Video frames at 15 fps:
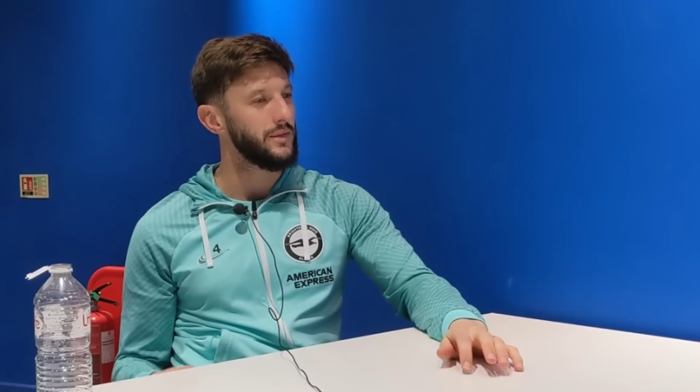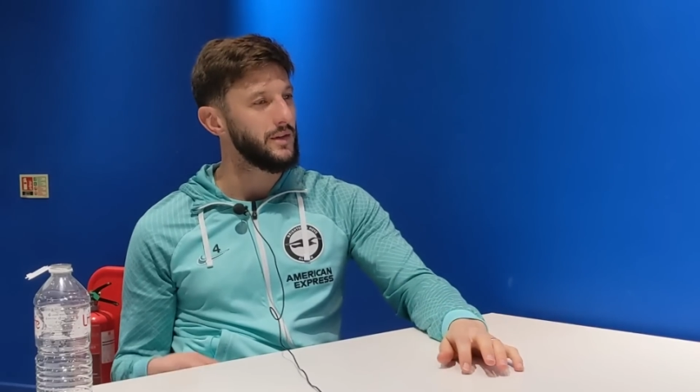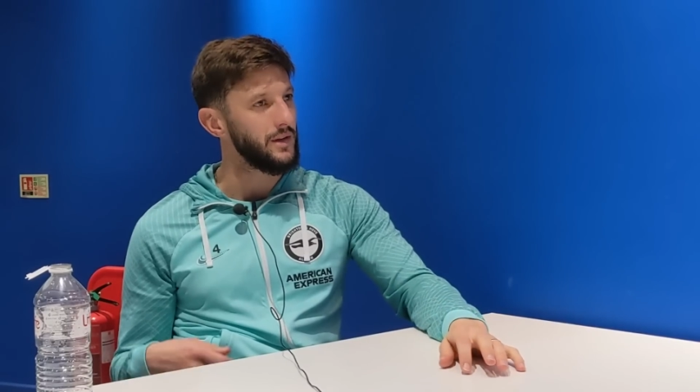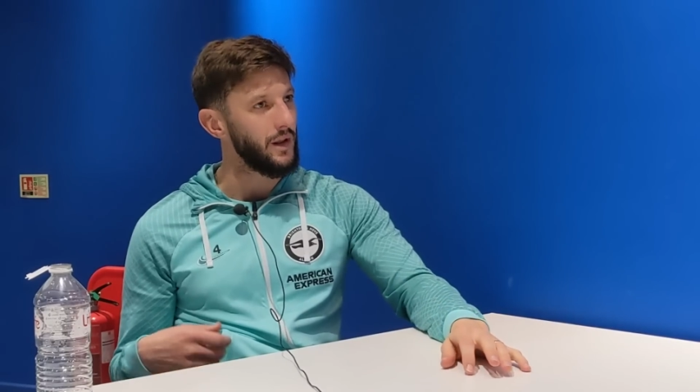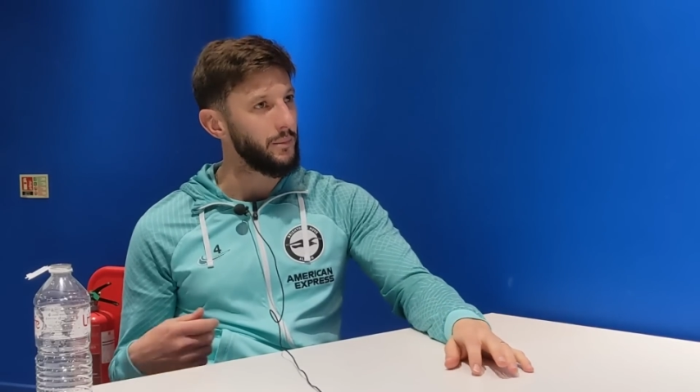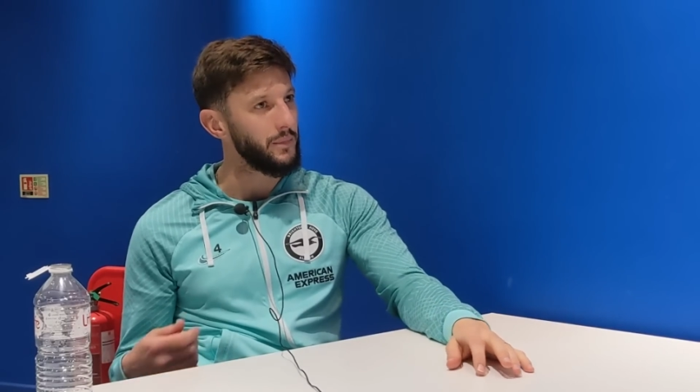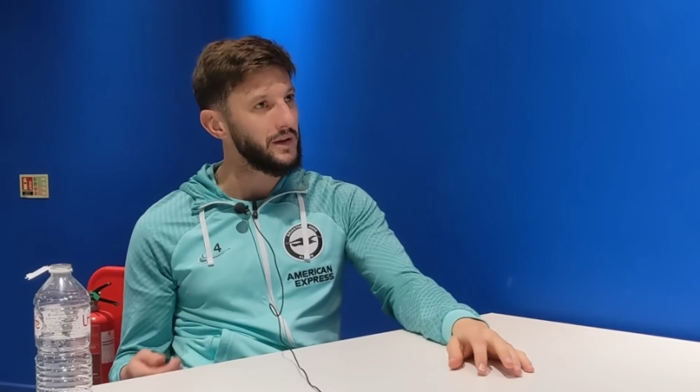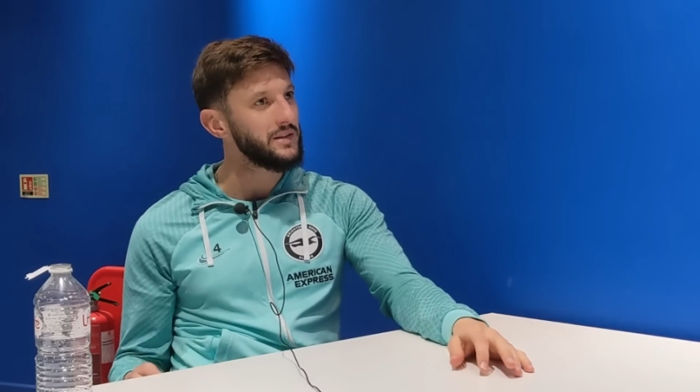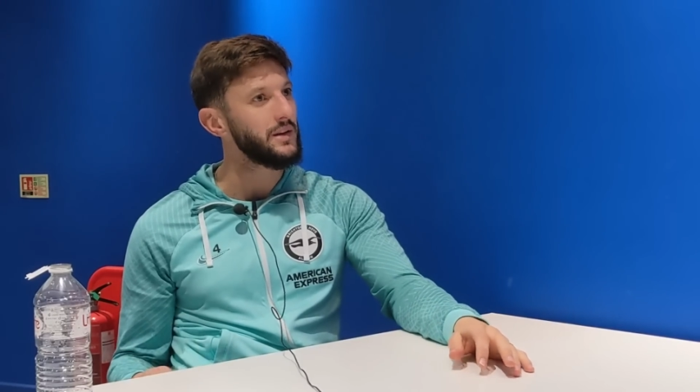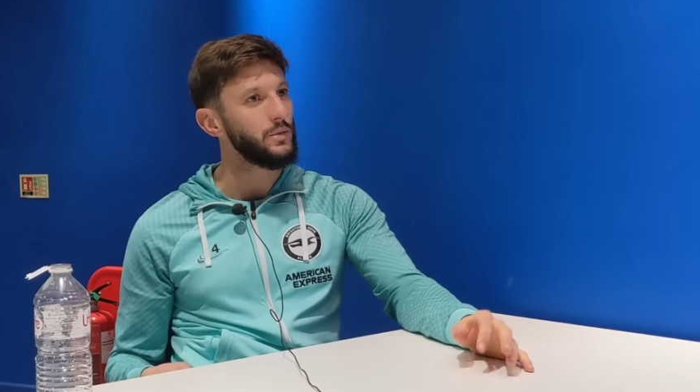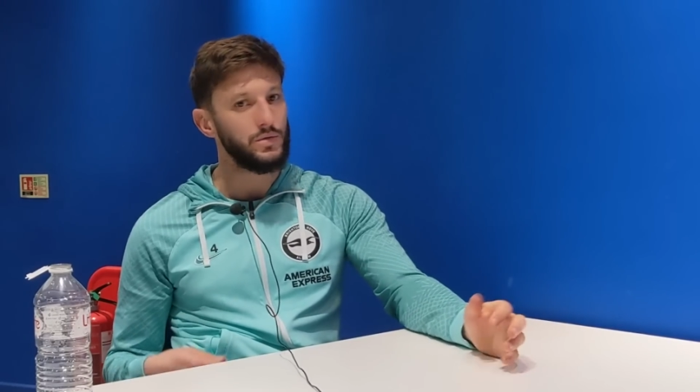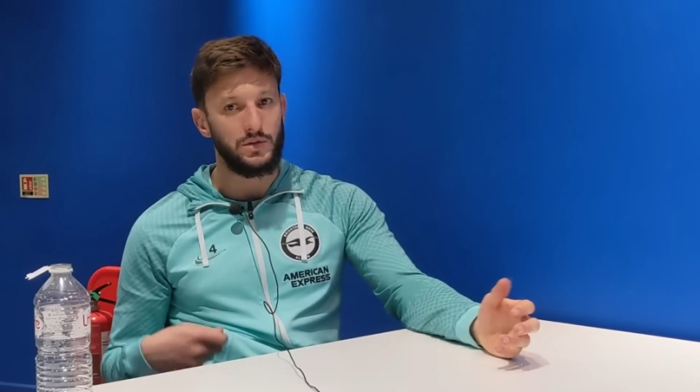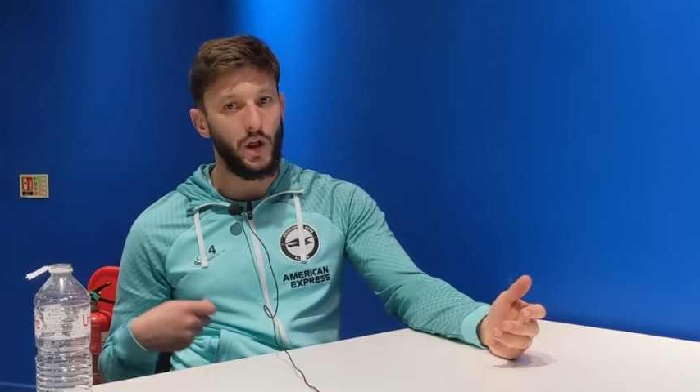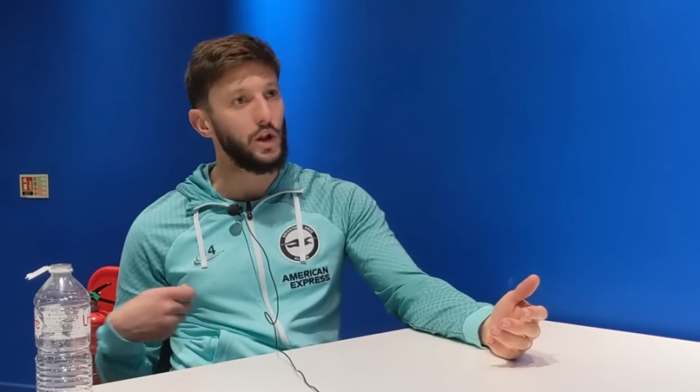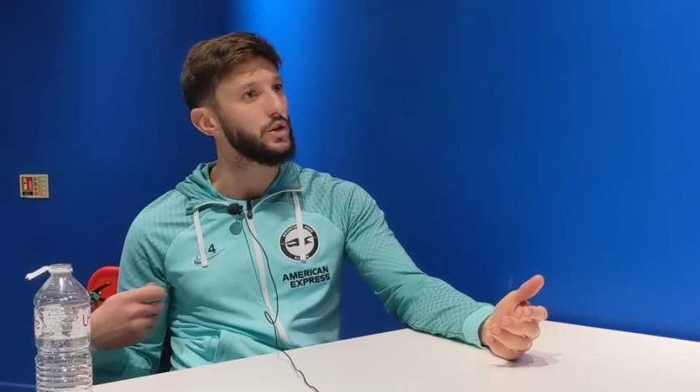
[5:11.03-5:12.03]
like Messi
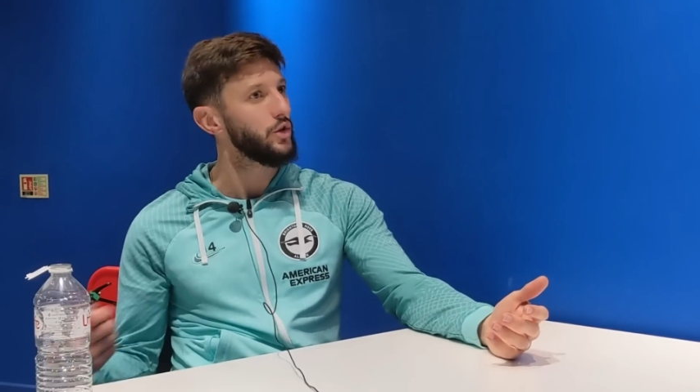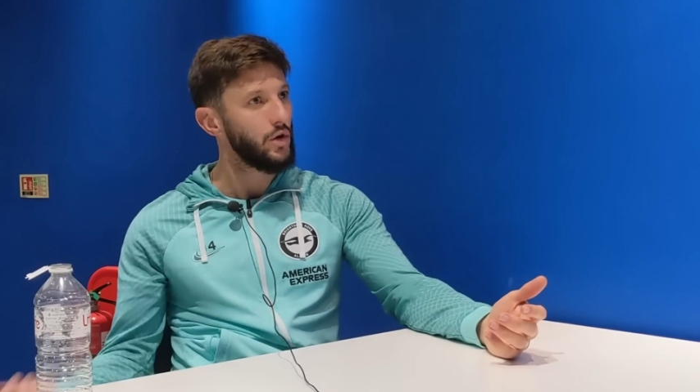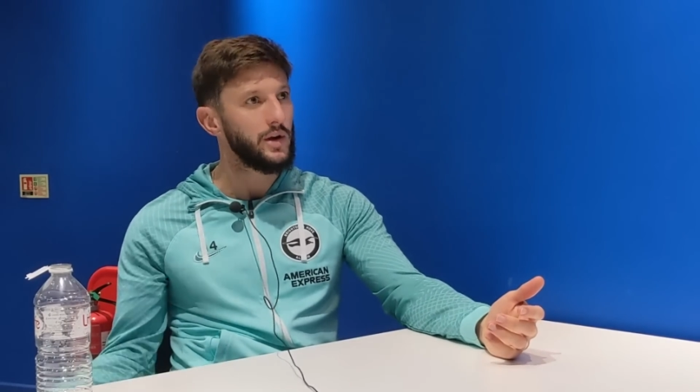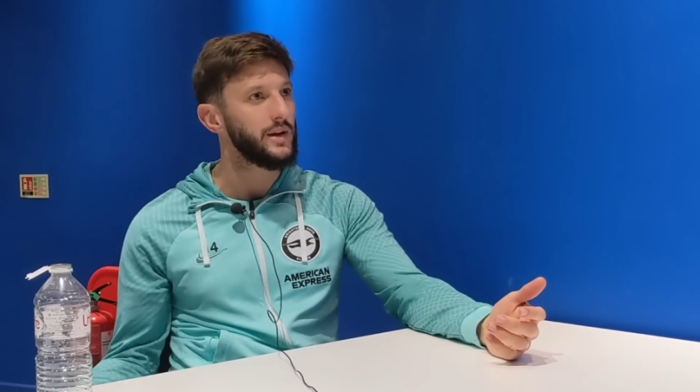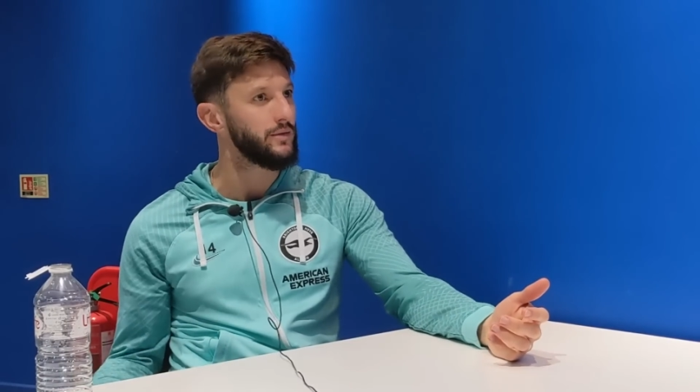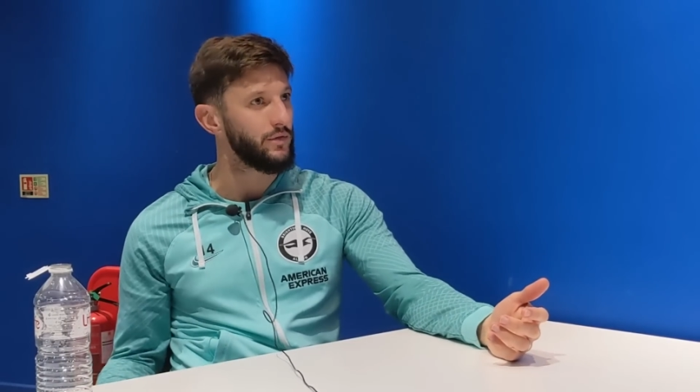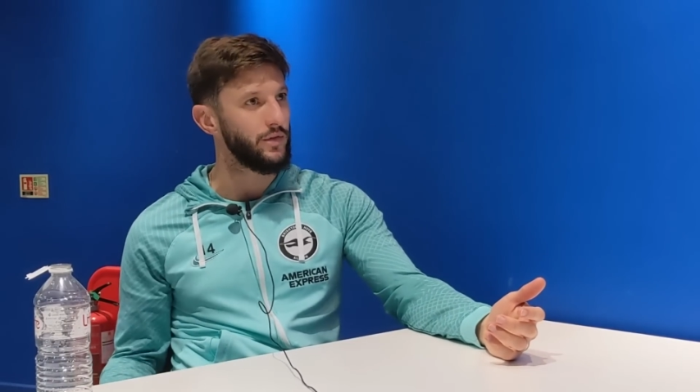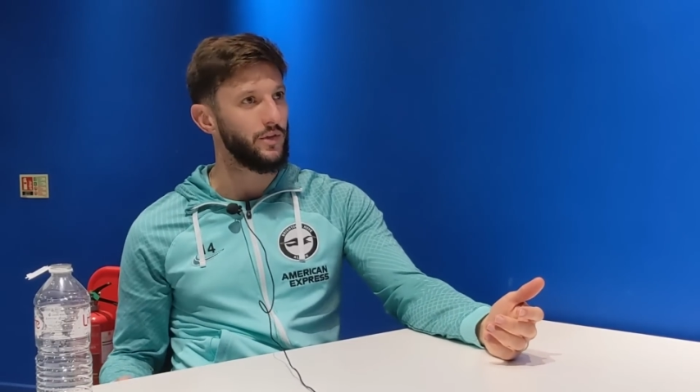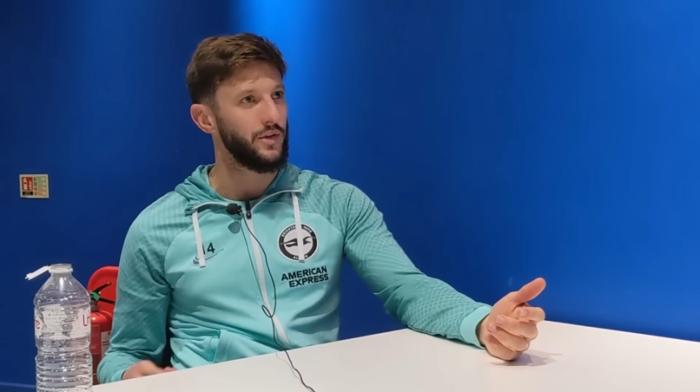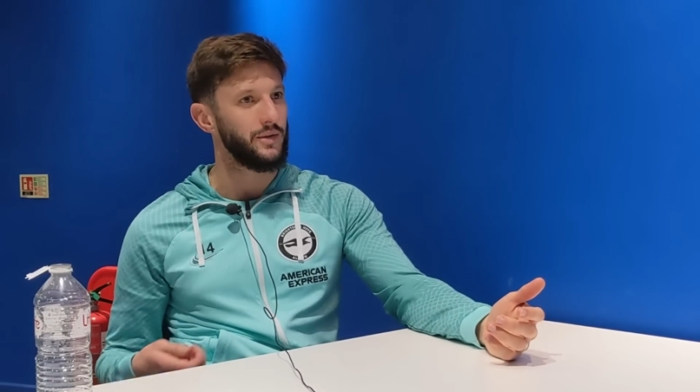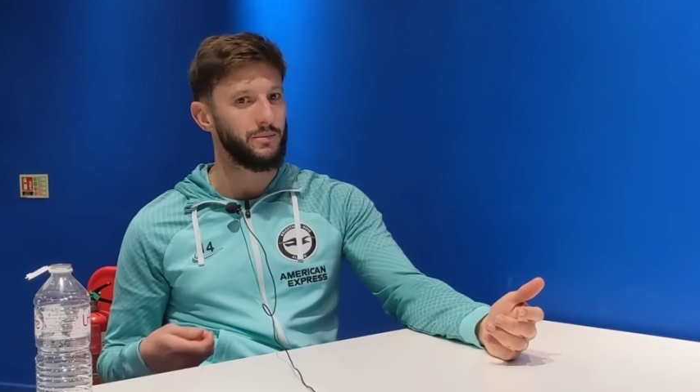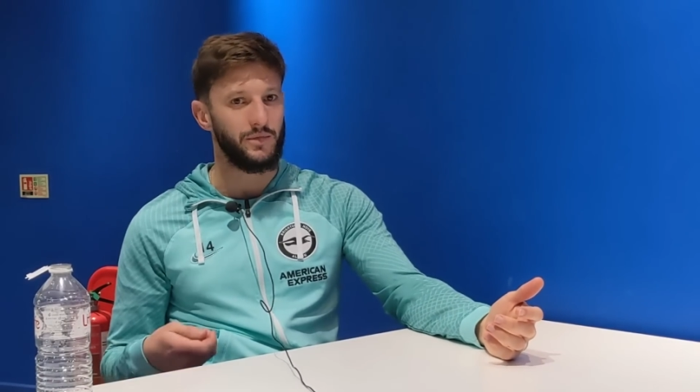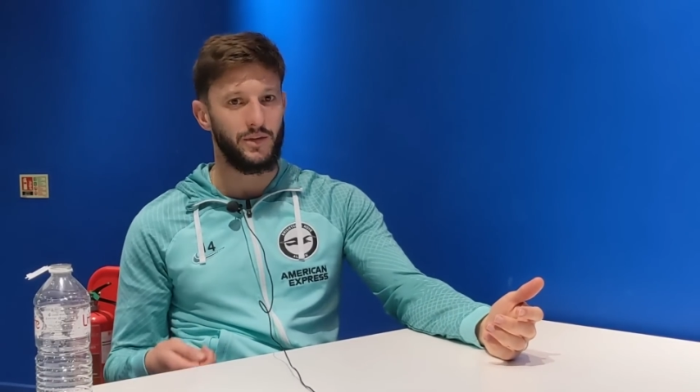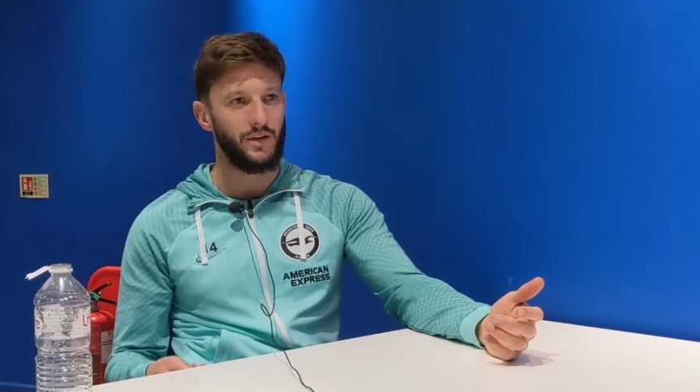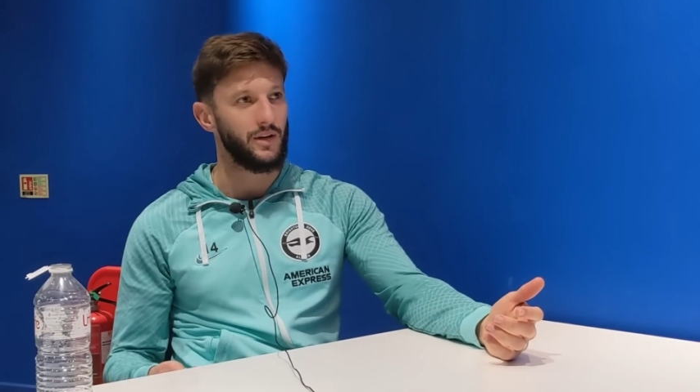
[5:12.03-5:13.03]
was like looking for
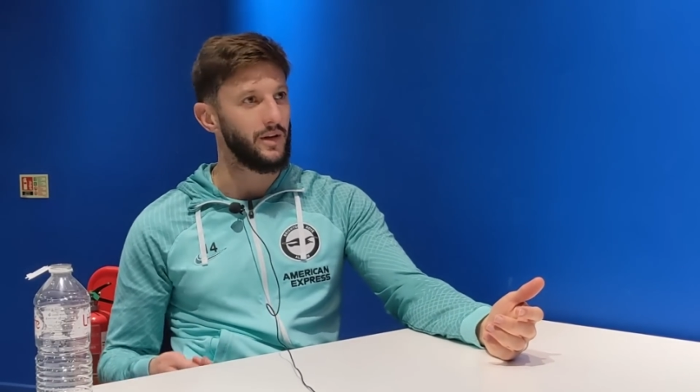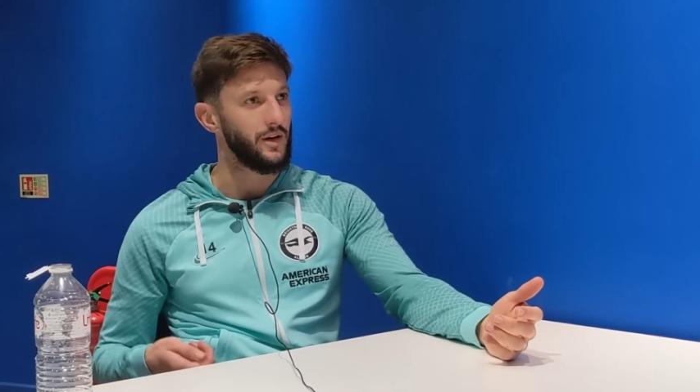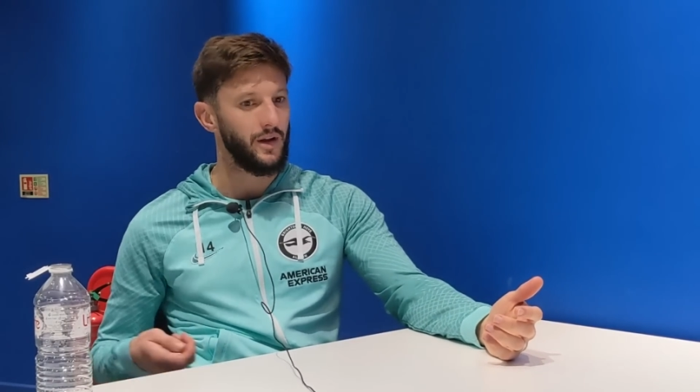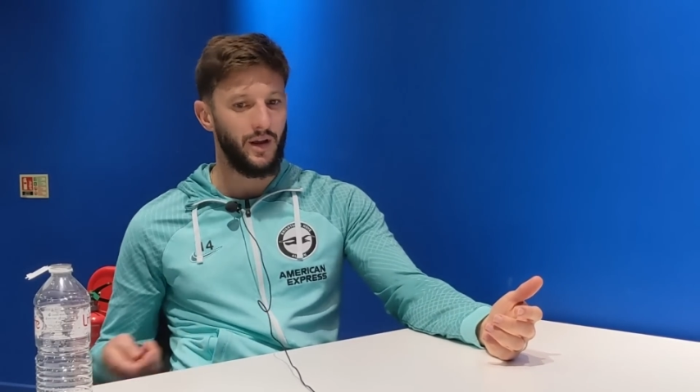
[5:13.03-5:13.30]
him to